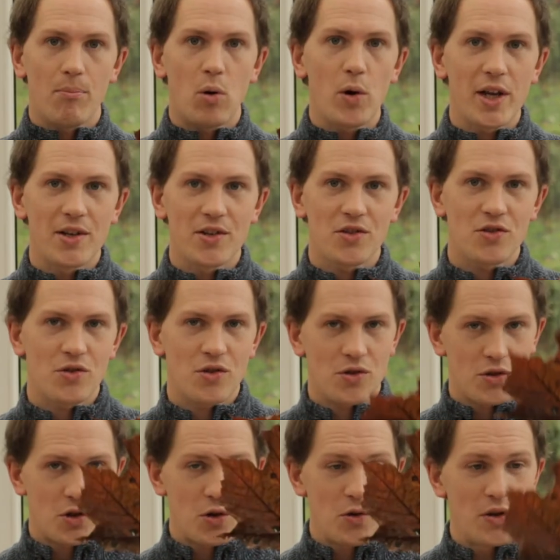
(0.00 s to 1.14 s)
points
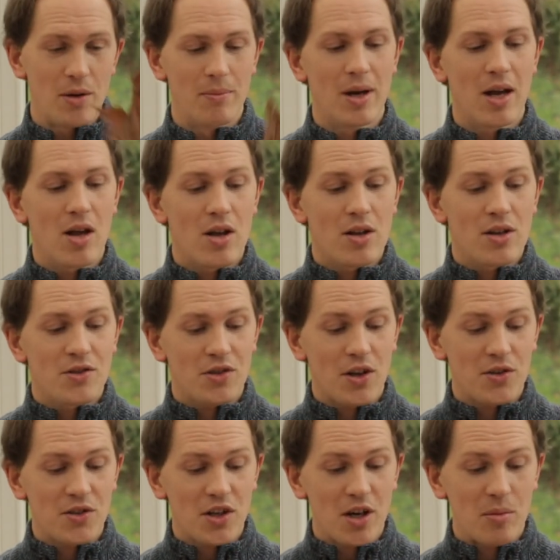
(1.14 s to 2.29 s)
to them. So
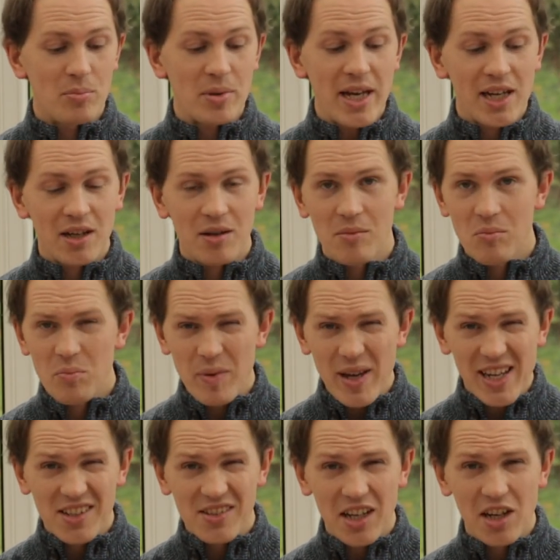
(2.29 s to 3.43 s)
those are big
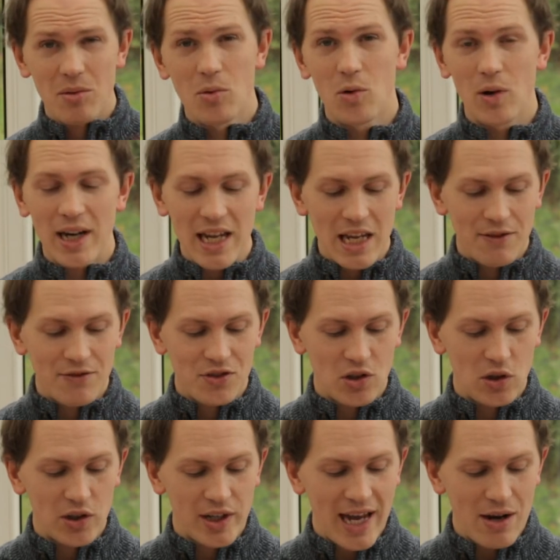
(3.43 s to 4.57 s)
sycamore leaves to
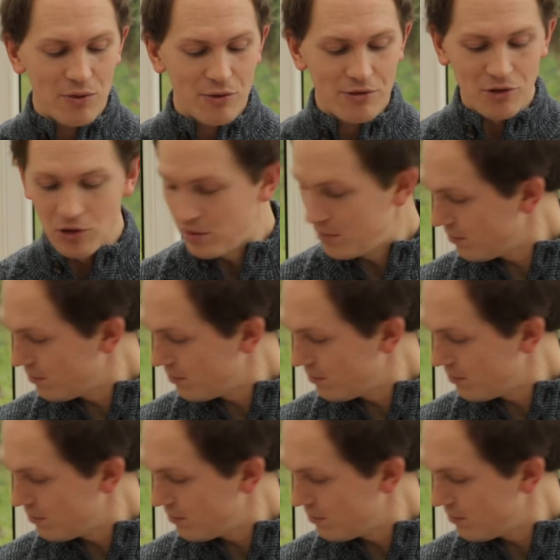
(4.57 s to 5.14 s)
look out for.